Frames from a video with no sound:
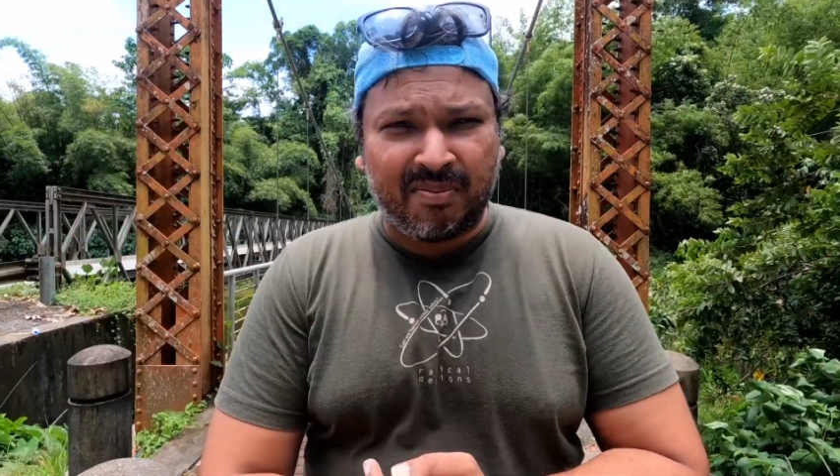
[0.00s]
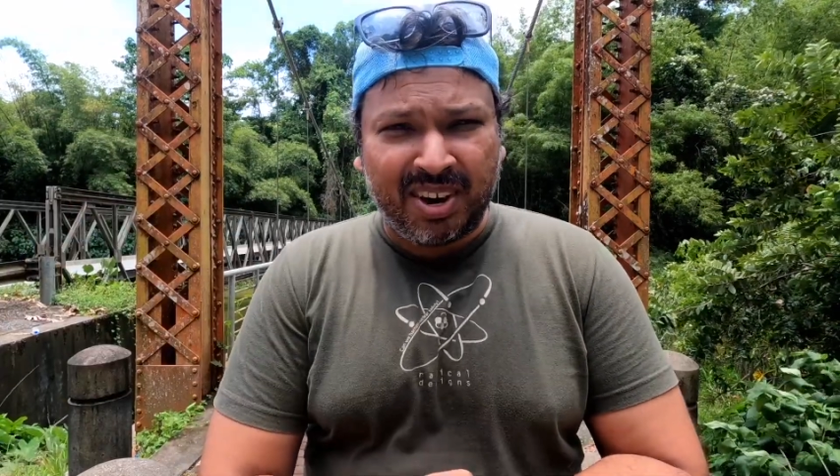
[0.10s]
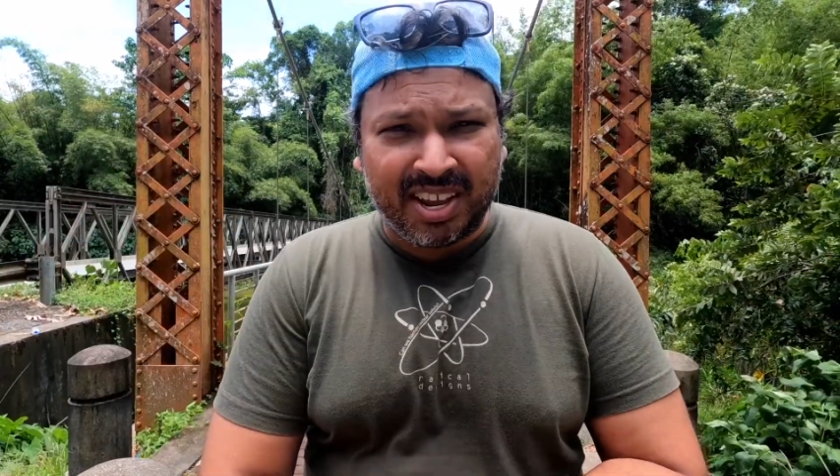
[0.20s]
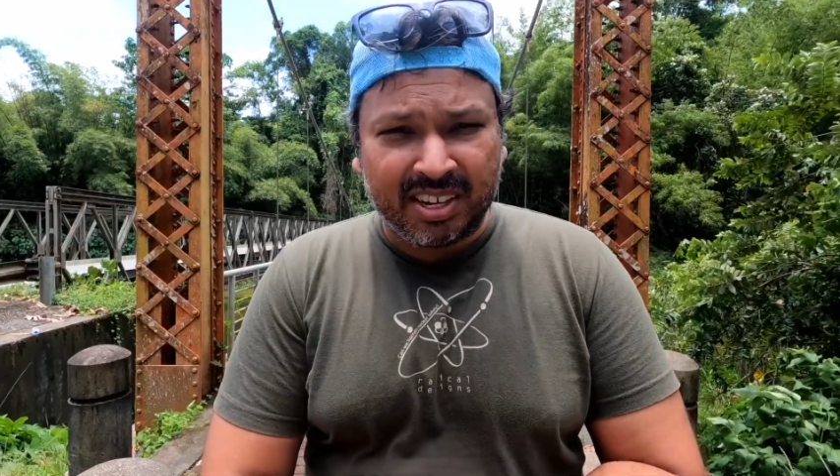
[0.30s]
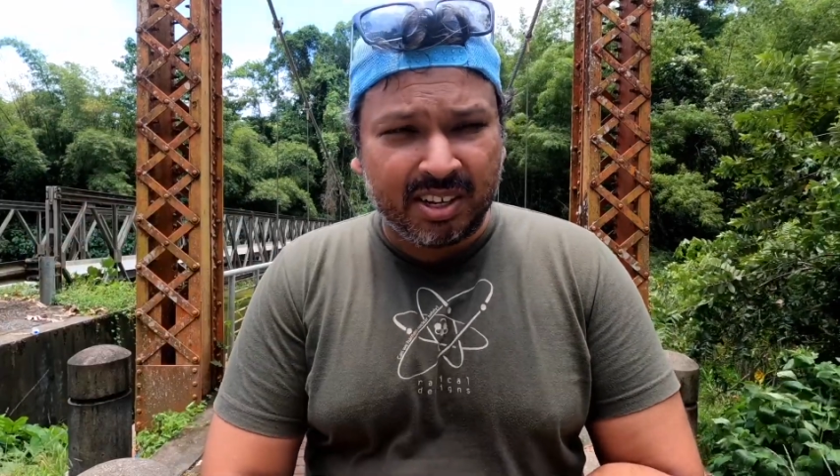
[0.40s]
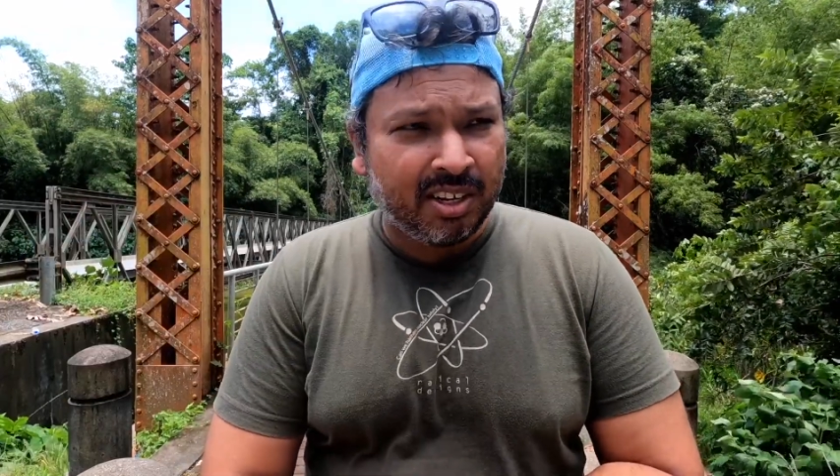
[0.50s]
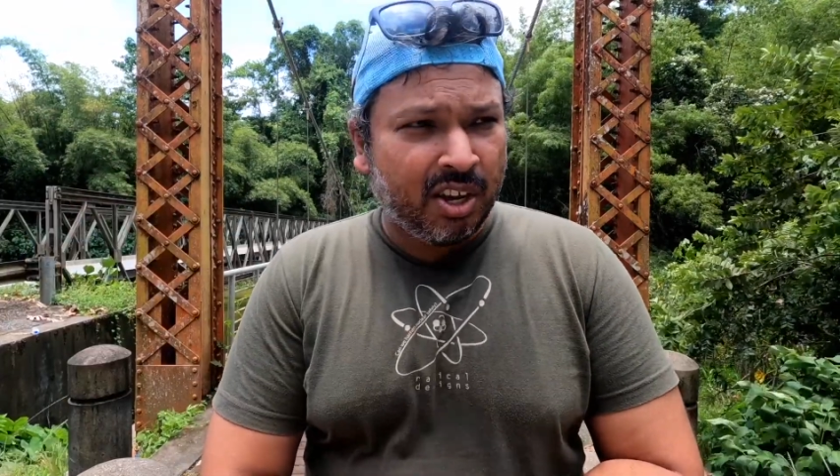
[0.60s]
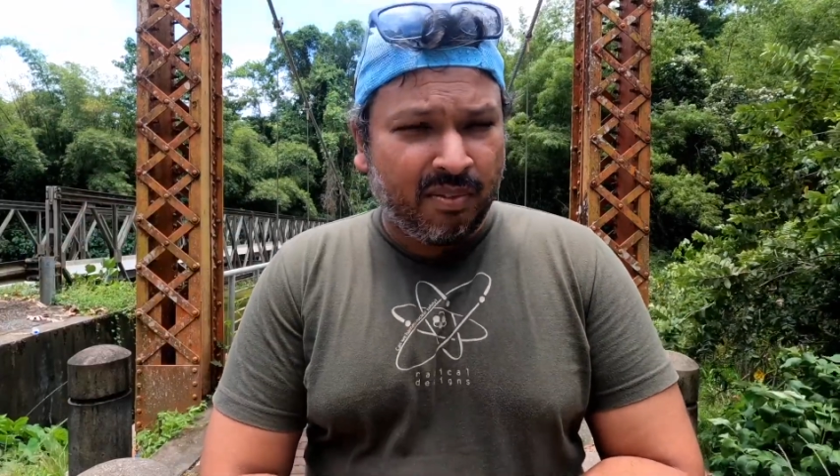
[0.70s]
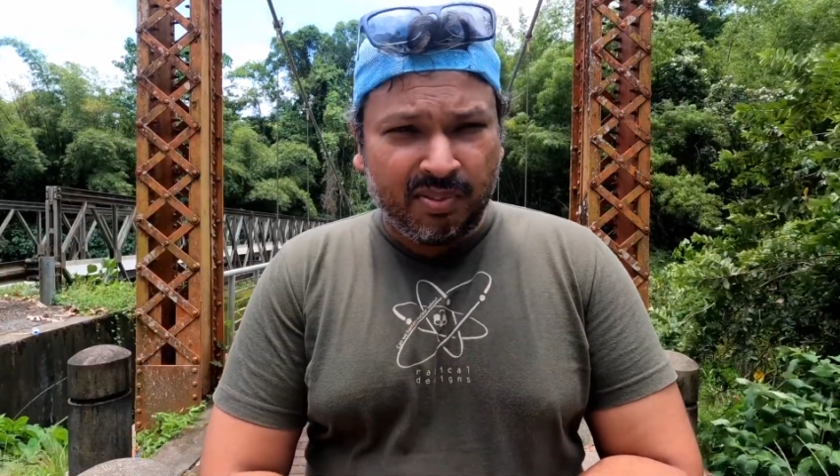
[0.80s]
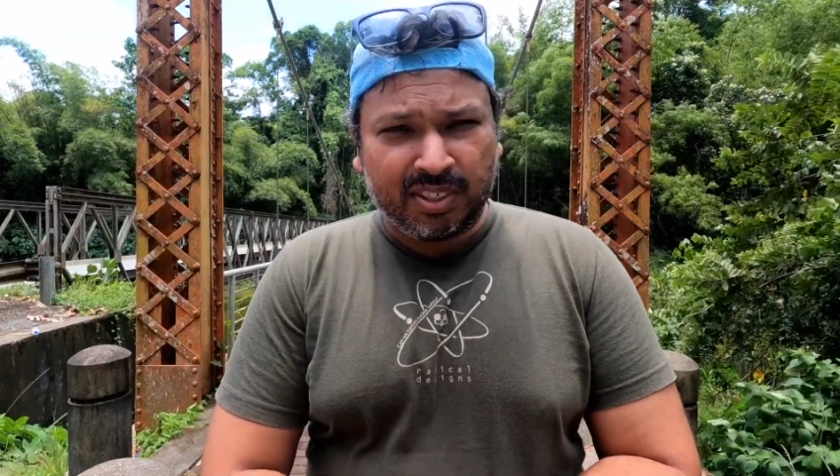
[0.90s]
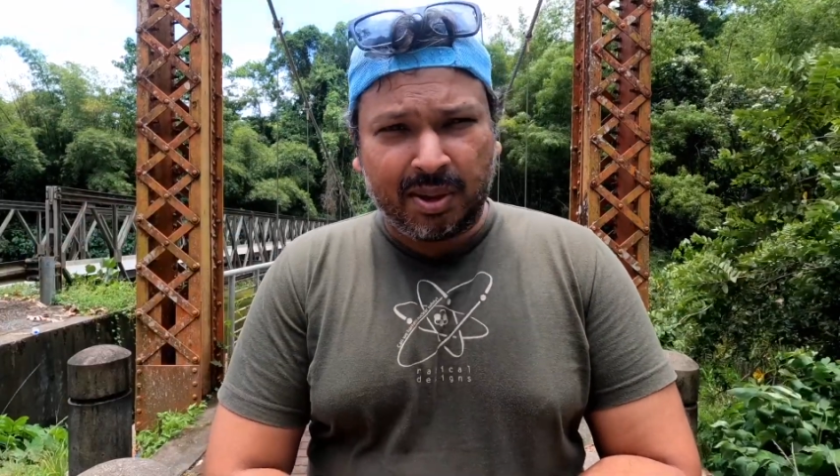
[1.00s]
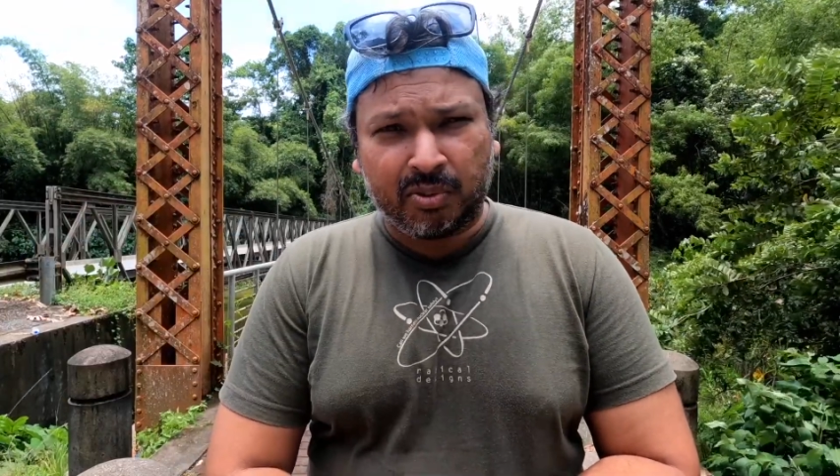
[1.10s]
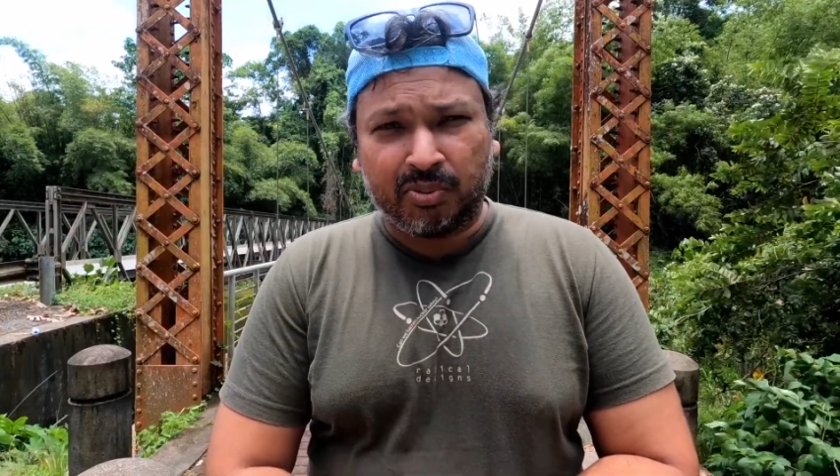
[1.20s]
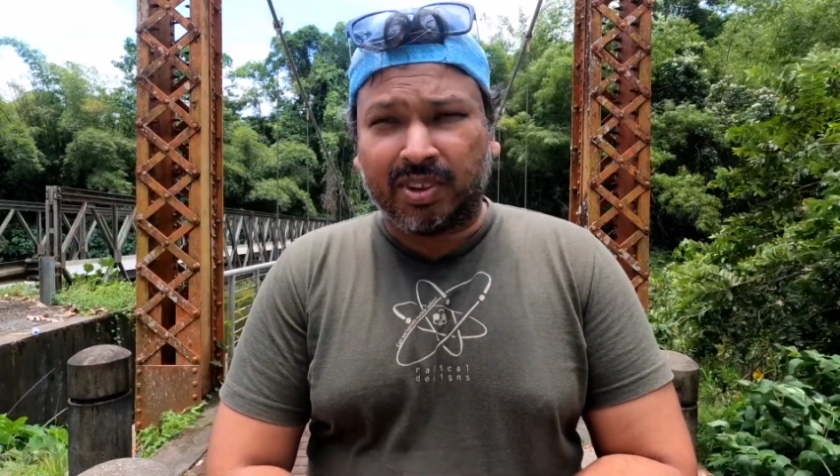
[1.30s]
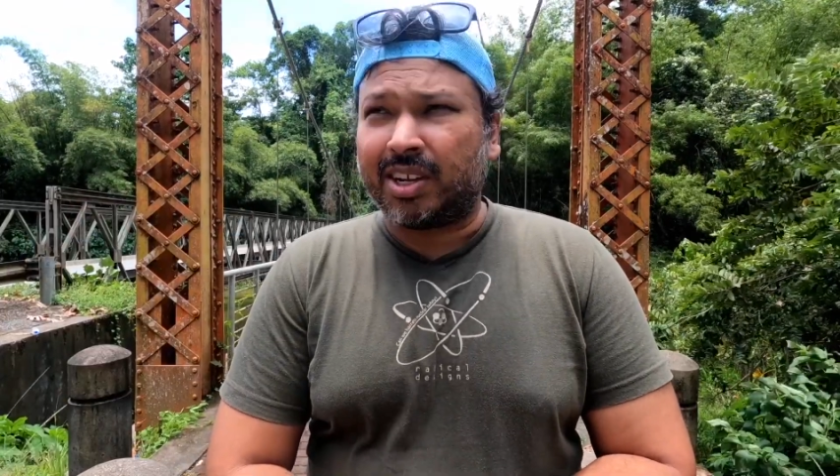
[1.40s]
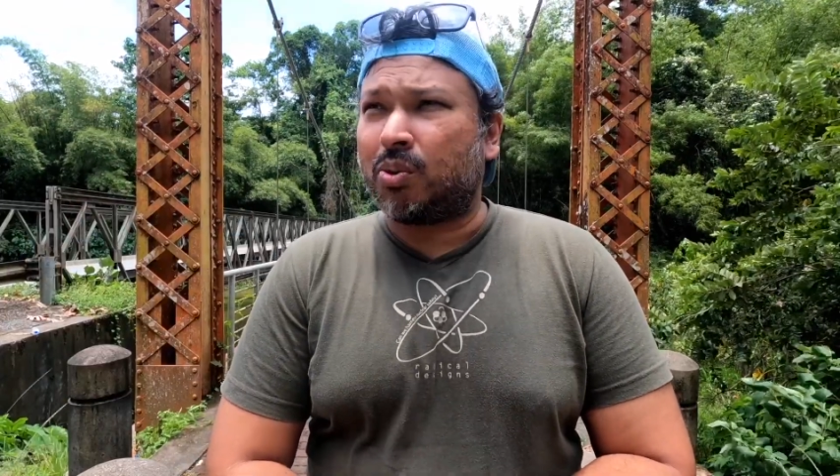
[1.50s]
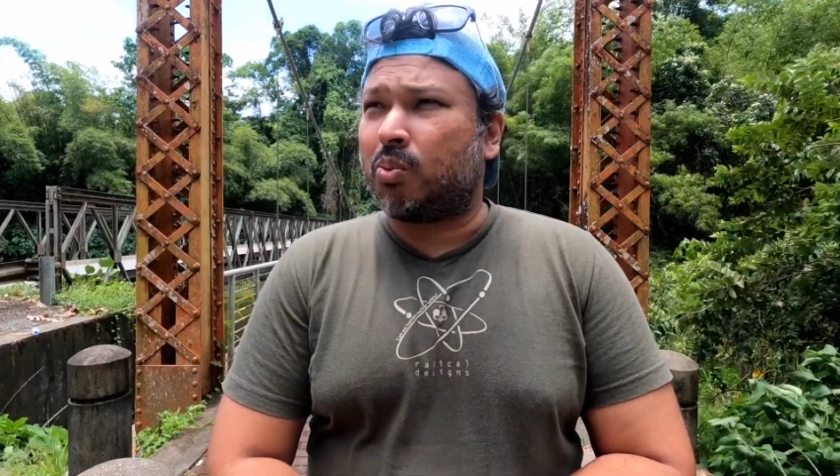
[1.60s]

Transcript: drone flyer.